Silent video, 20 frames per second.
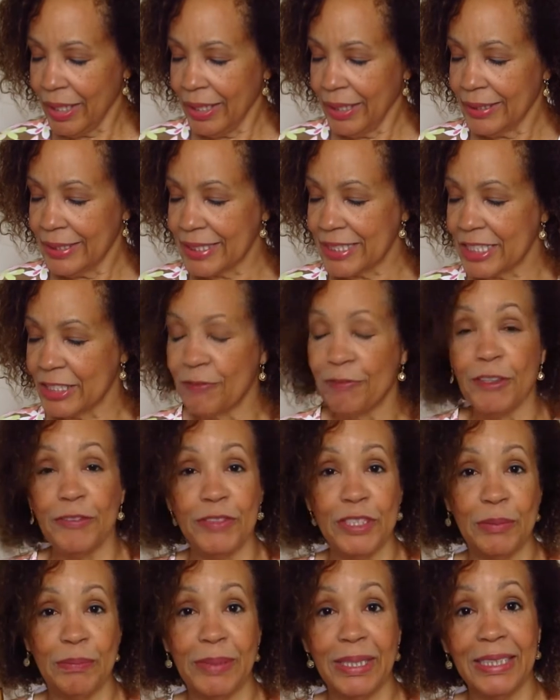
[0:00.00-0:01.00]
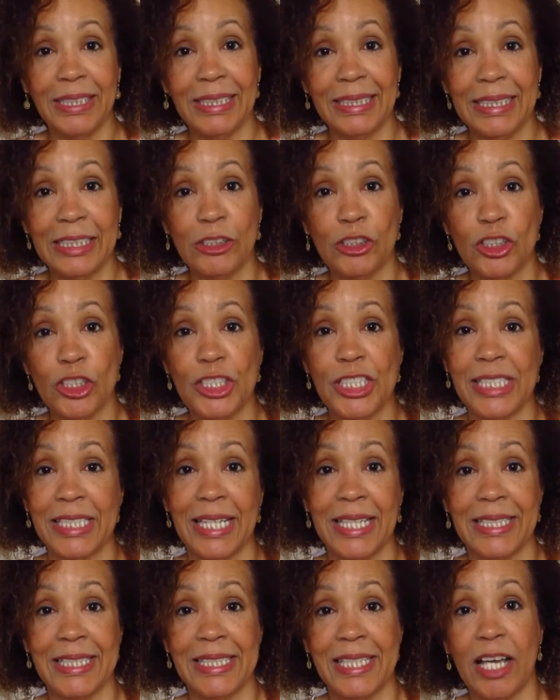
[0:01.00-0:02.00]
This is fifty milliliters.
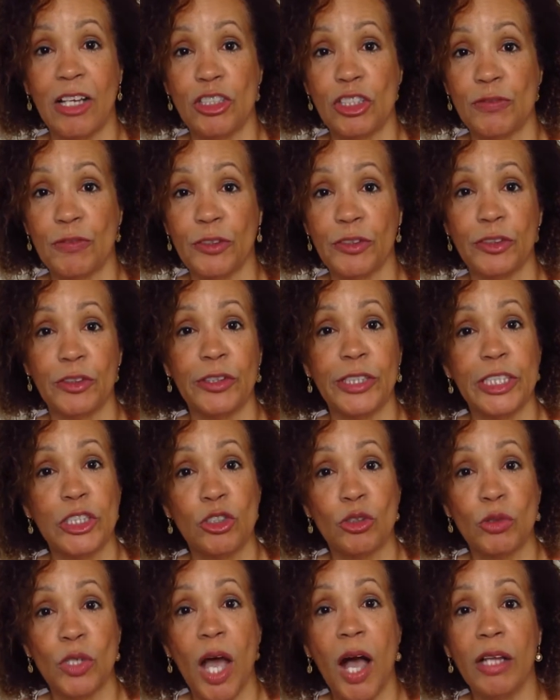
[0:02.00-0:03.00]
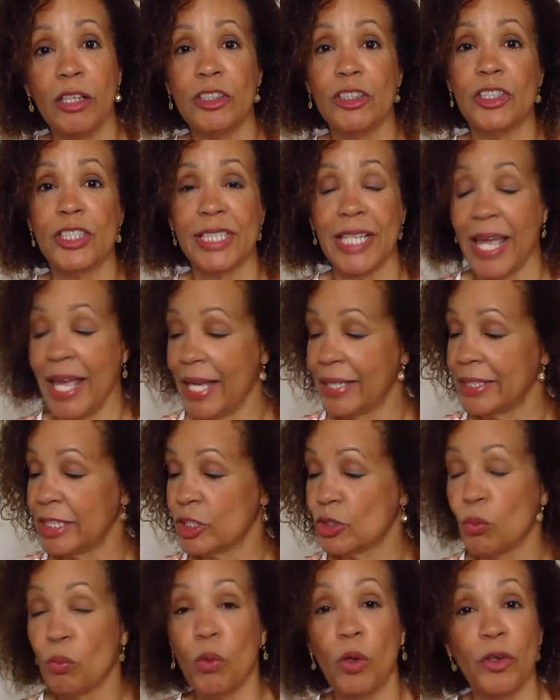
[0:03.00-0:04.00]
It sells for thirty-two dollars, and
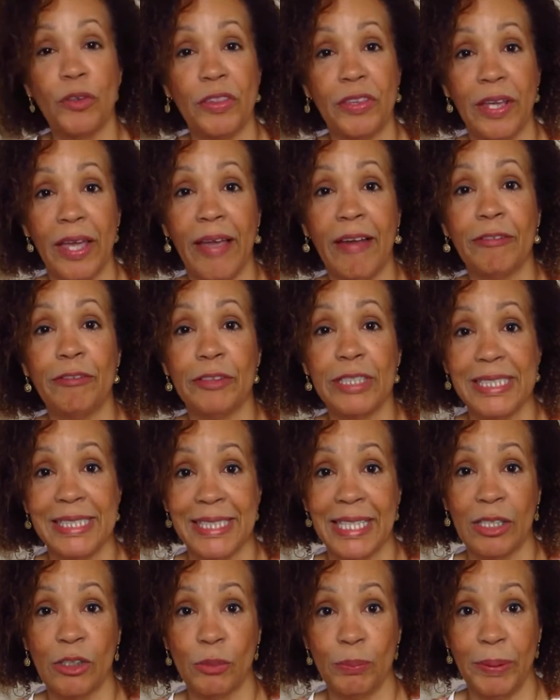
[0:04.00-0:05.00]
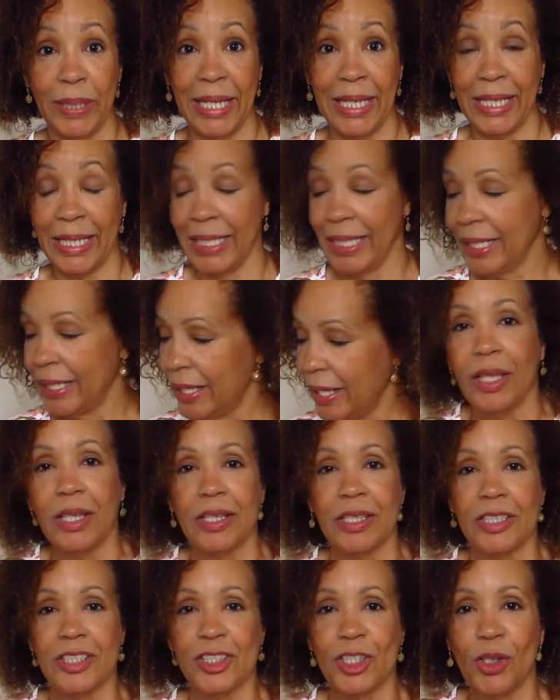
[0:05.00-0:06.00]
it's worth every single penny.
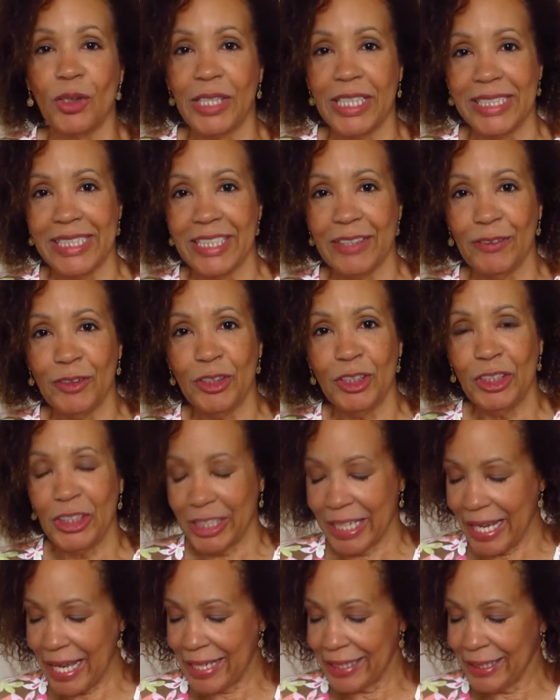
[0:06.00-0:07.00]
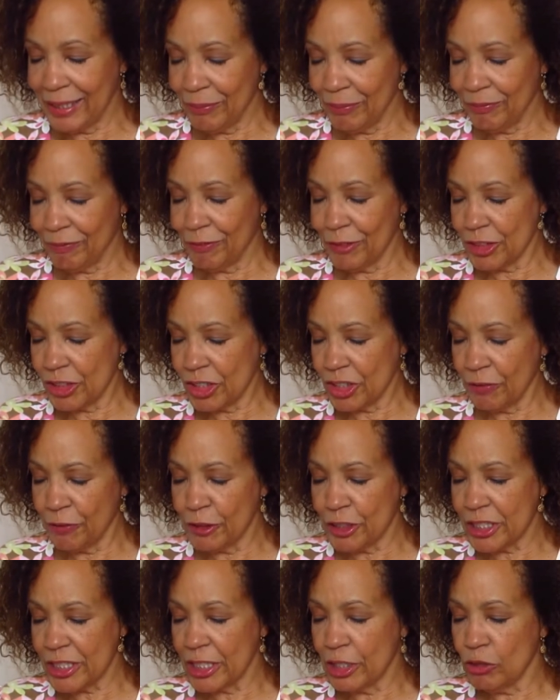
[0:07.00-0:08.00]
So let's give you a look at it. First, the
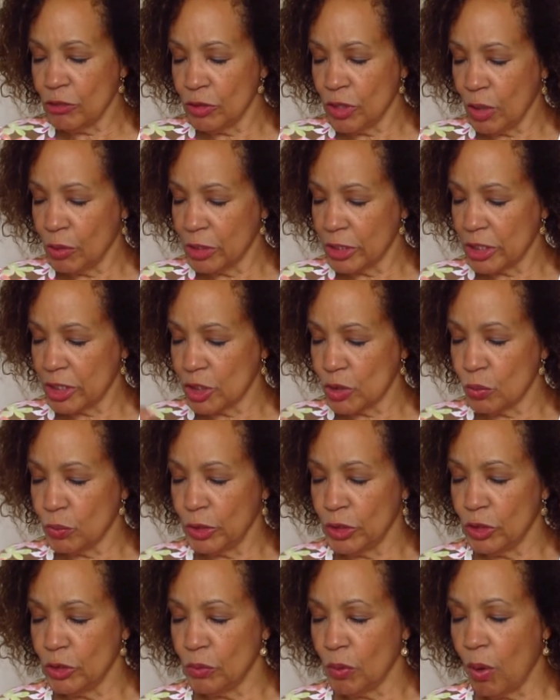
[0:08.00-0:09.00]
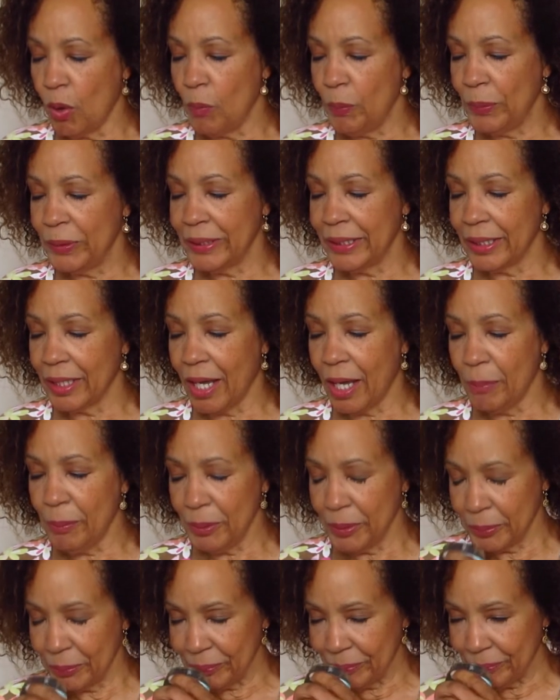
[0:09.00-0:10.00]
first thing you notice is when you open it up,